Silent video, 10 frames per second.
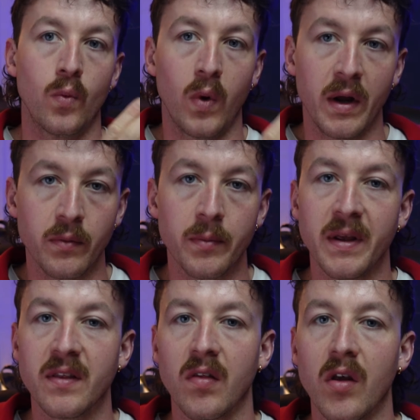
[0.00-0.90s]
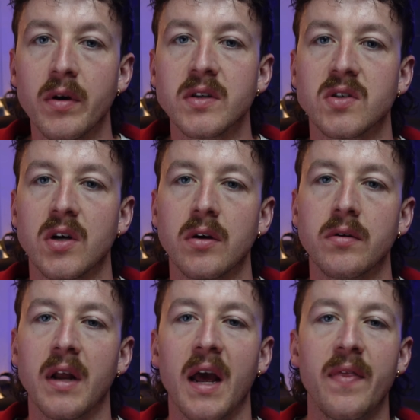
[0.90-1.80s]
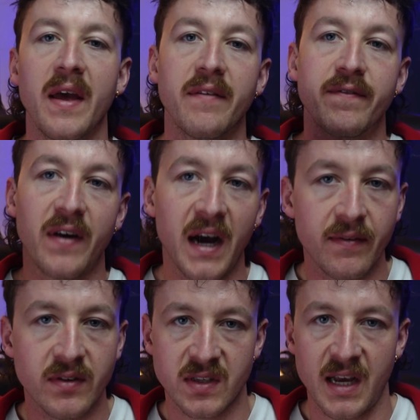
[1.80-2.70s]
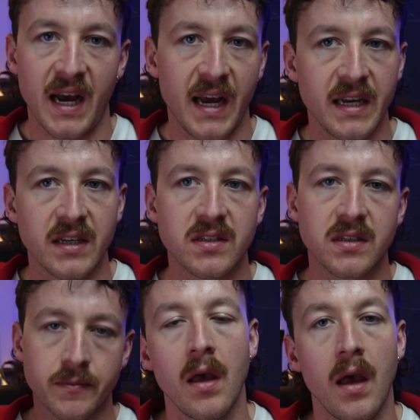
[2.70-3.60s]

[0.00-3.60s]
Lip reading: 1 would be the lowest zone and then 5 is the highest.